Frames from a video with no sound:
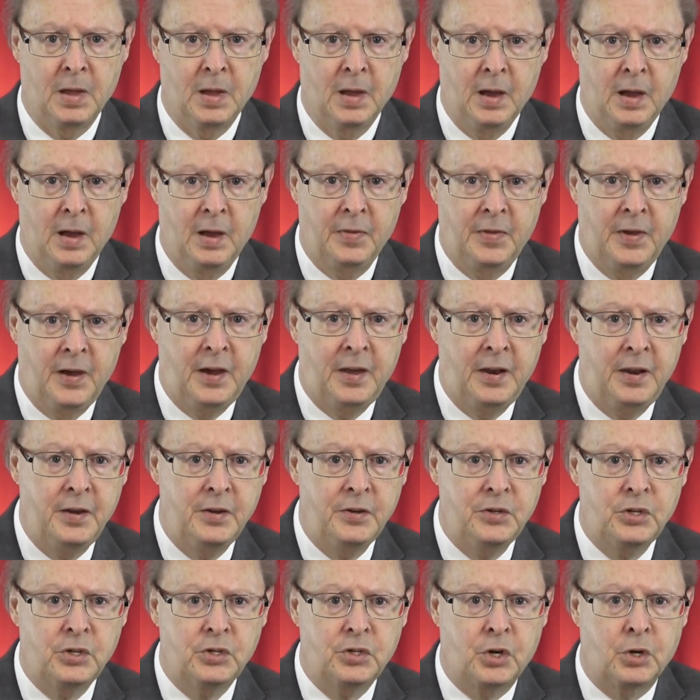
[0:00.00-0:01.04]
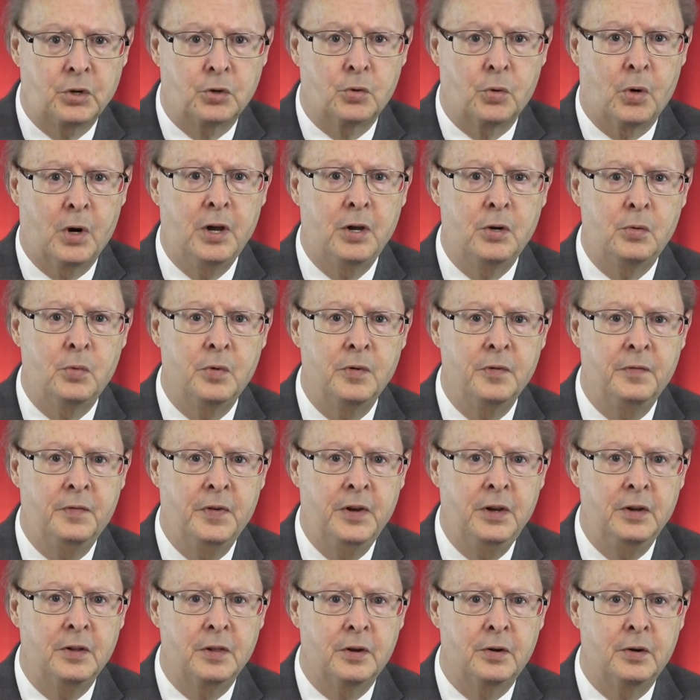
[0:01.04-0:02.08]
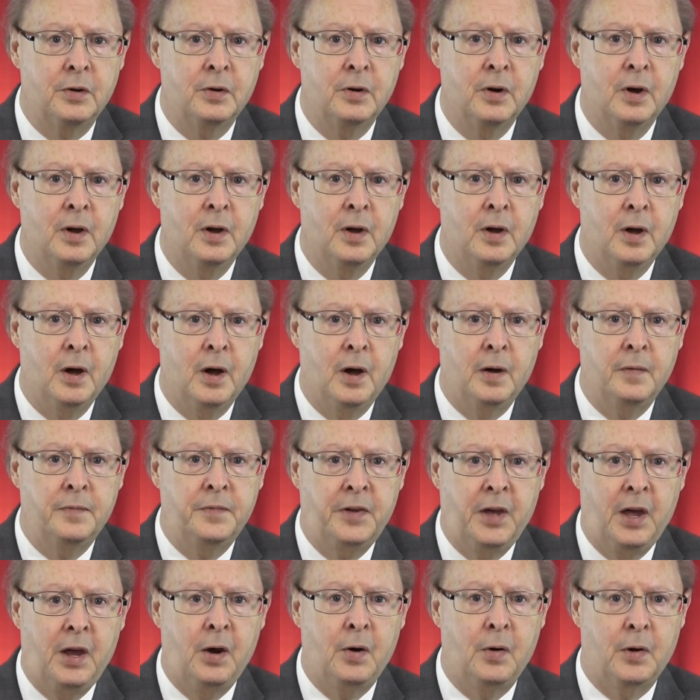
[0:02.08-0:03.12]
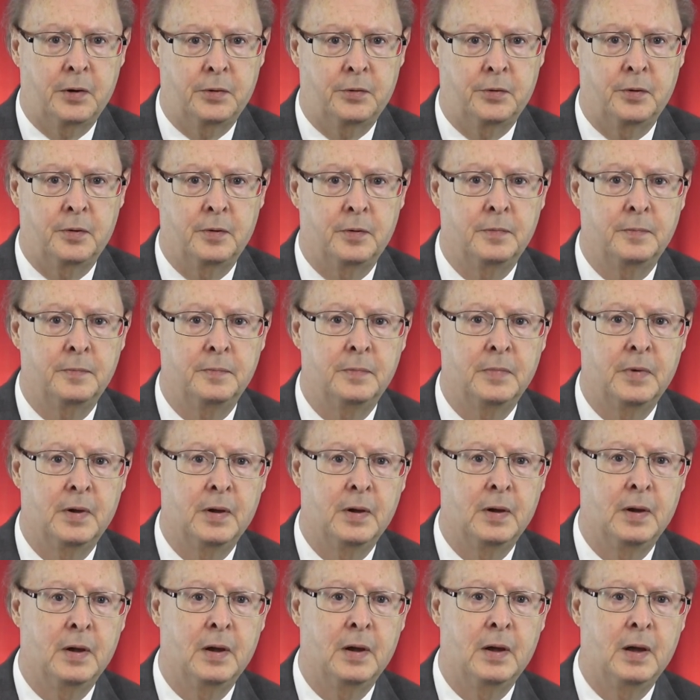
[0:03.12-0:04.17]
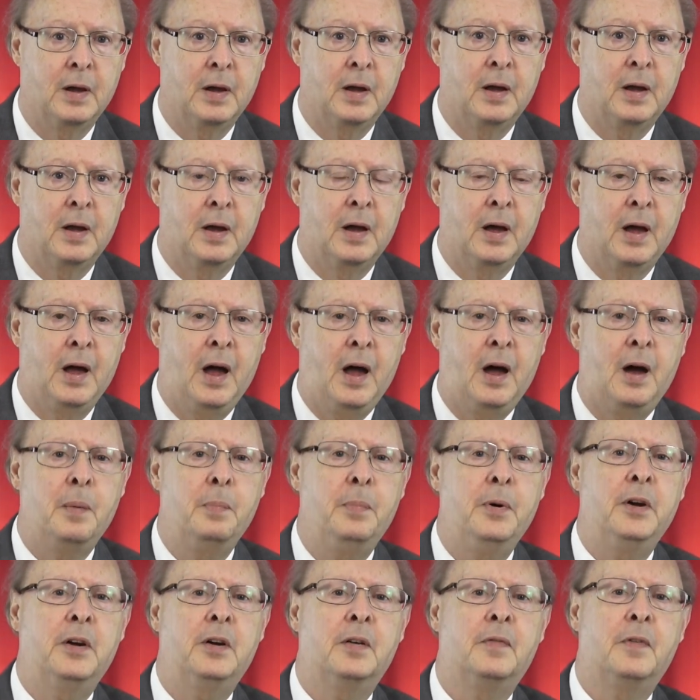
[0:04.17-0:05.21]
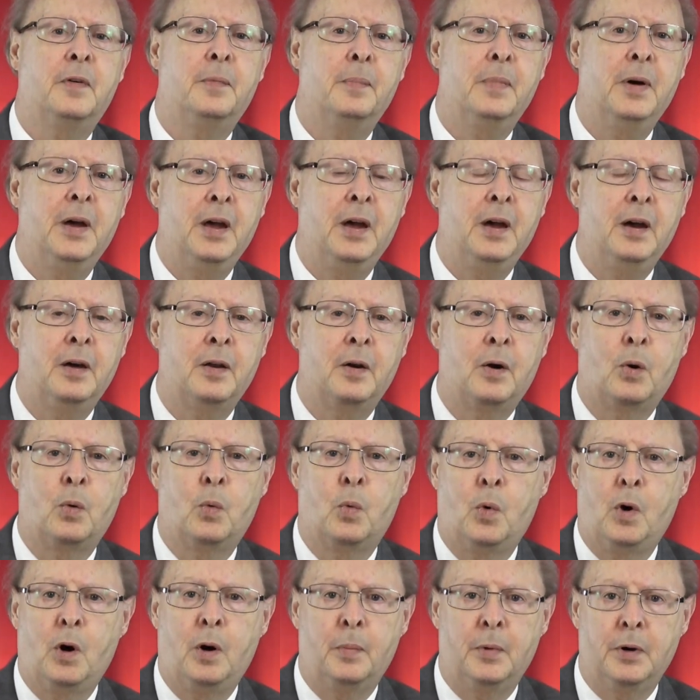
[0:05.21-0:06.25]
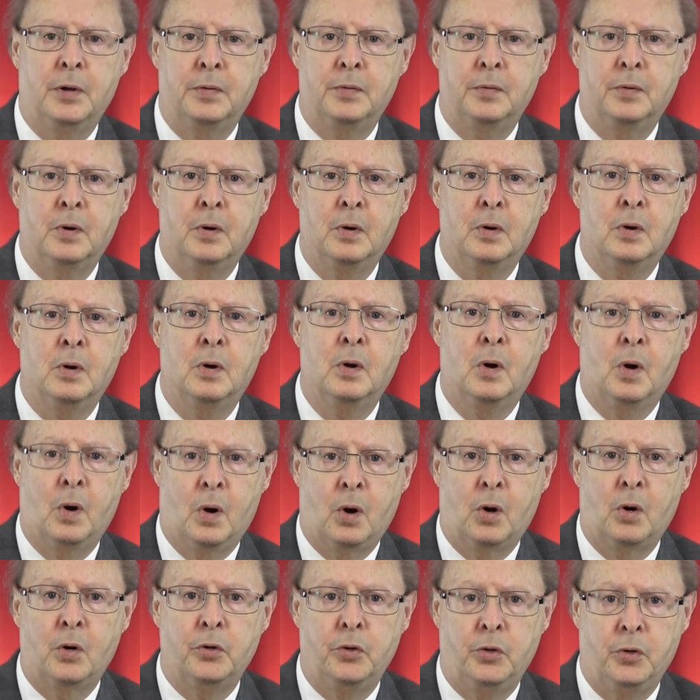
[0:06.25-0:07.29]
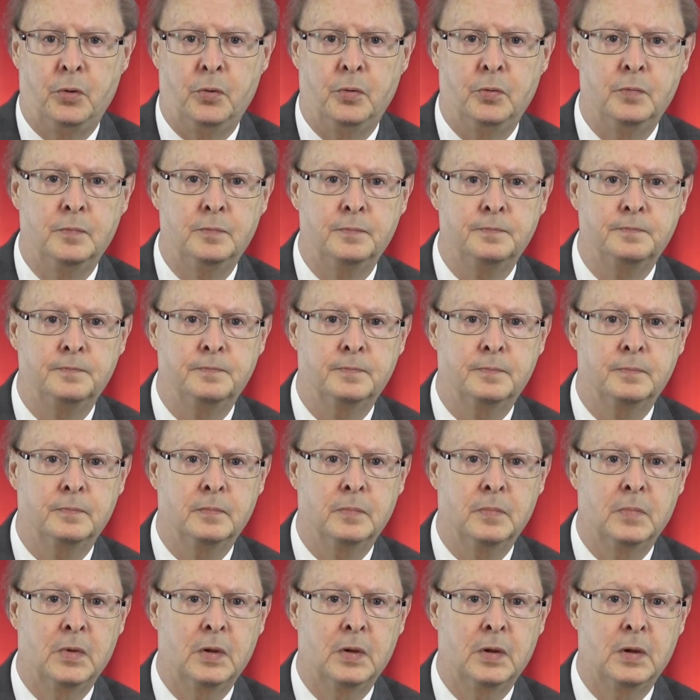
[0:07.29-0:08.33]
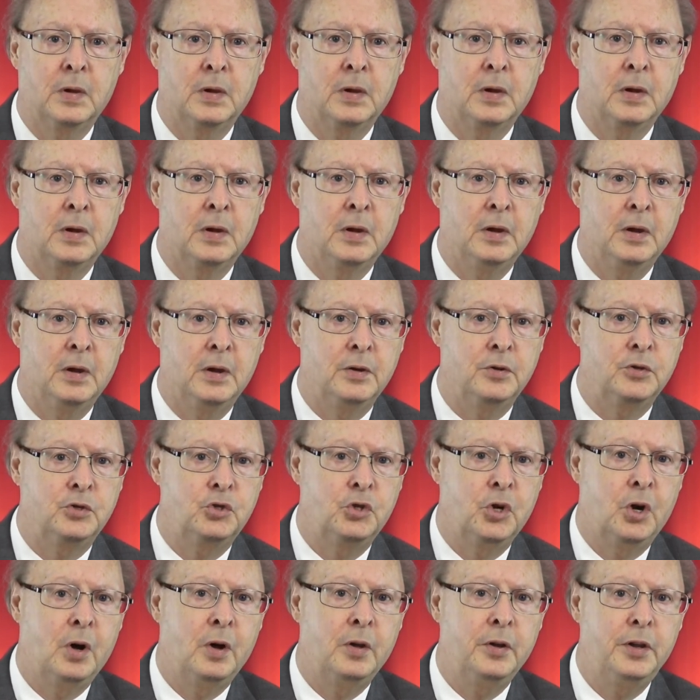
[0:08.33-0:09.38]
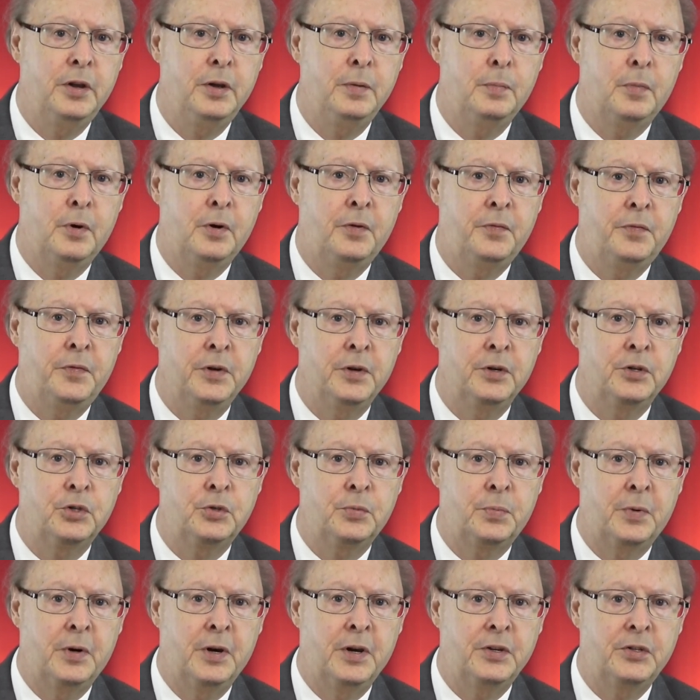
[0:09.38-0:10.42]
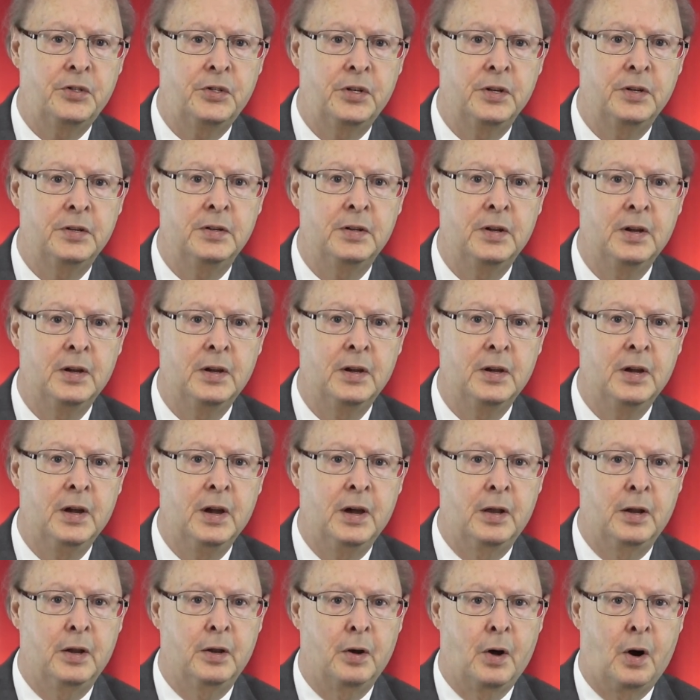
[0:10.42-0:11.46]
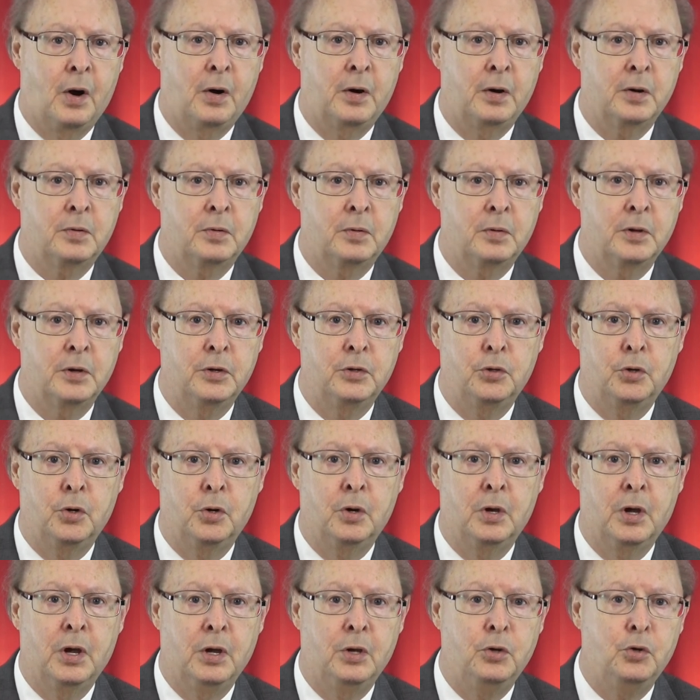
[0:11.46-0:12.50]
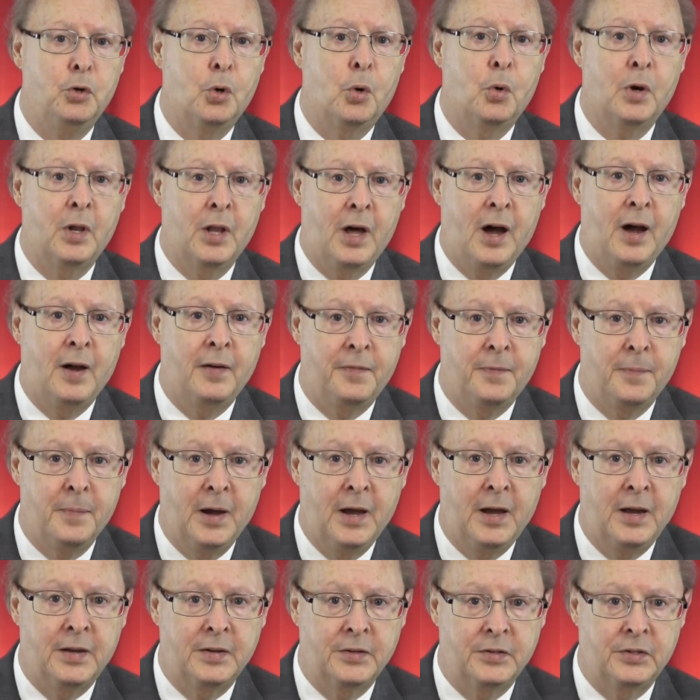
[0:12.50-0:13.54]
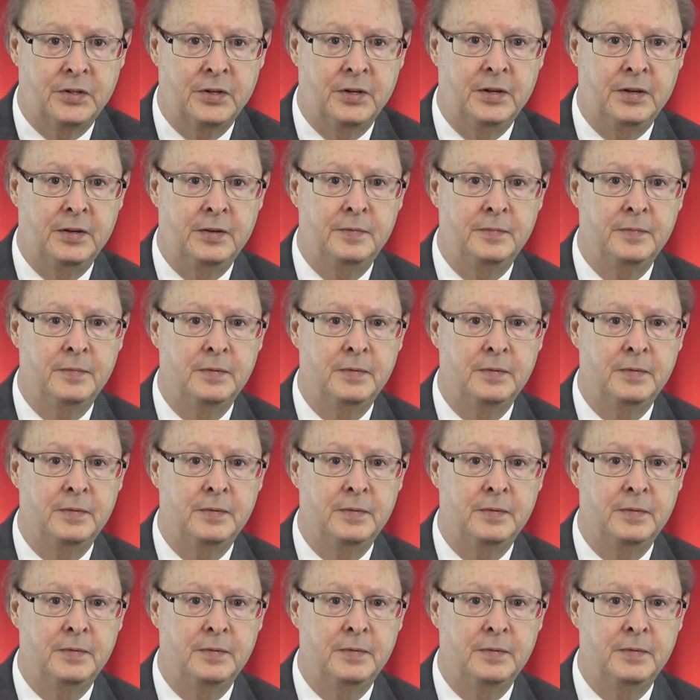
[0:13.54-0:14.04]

and that is it's a great revealer of character. How big of a man or woman are you? As John D. Murphy expressed it in an article in Your Life magazine,